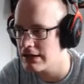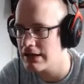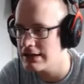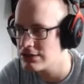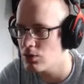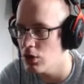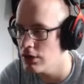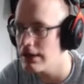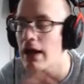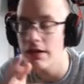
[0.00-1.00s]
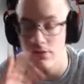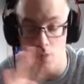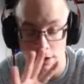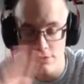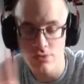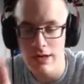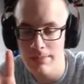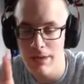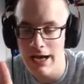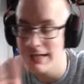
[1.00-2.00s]
against the wall. Now, it was already
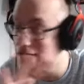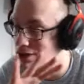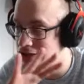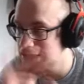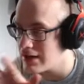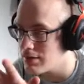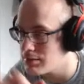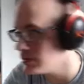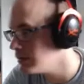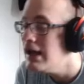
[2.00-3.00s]
bad, now it's terrible.